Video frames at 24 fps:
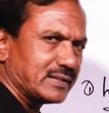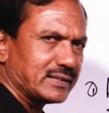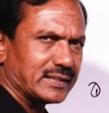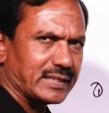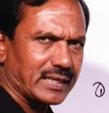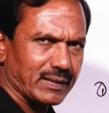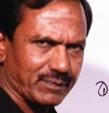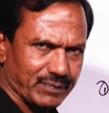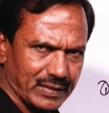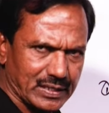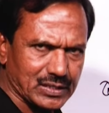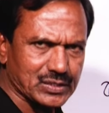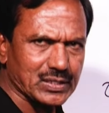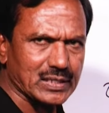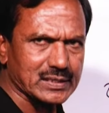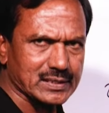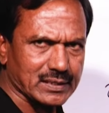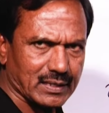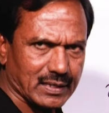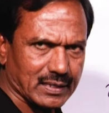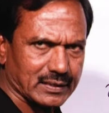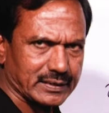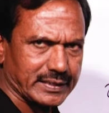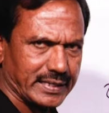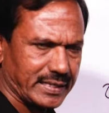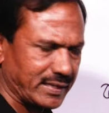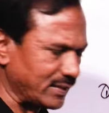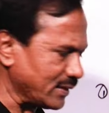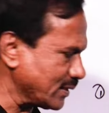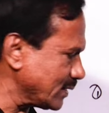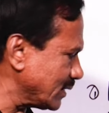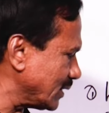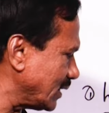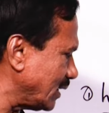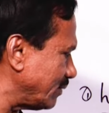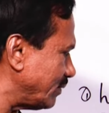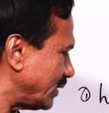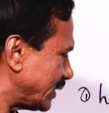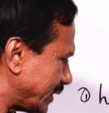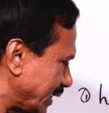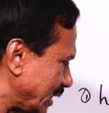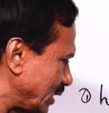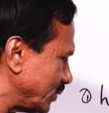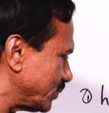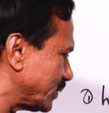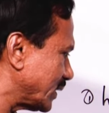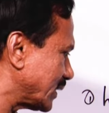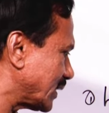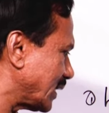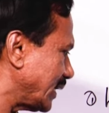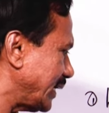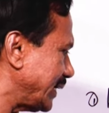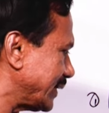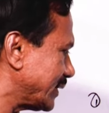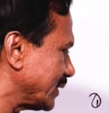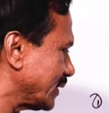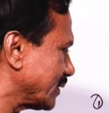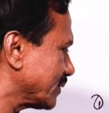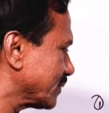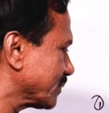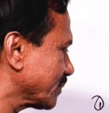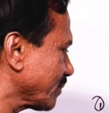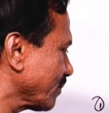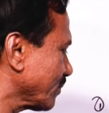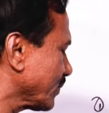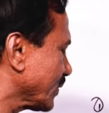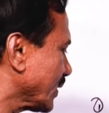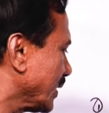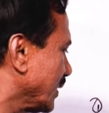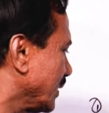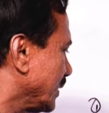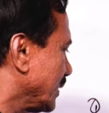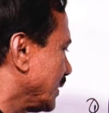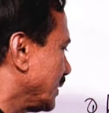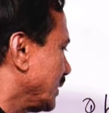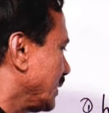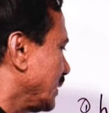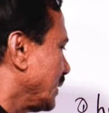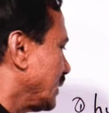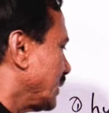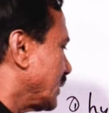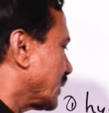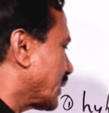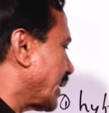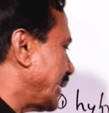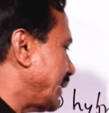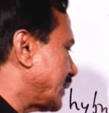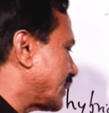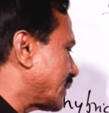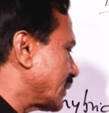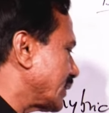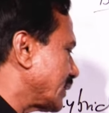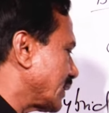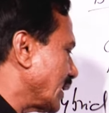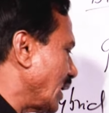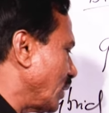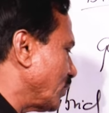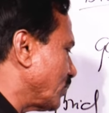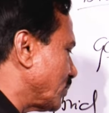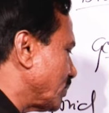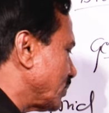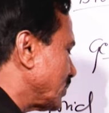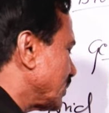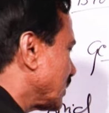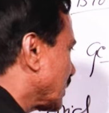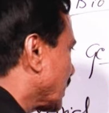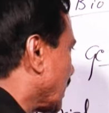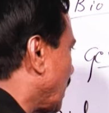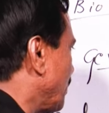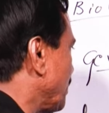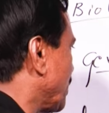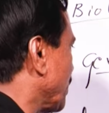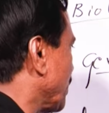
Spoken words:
definitions are there. I will tell you that later. Right, now come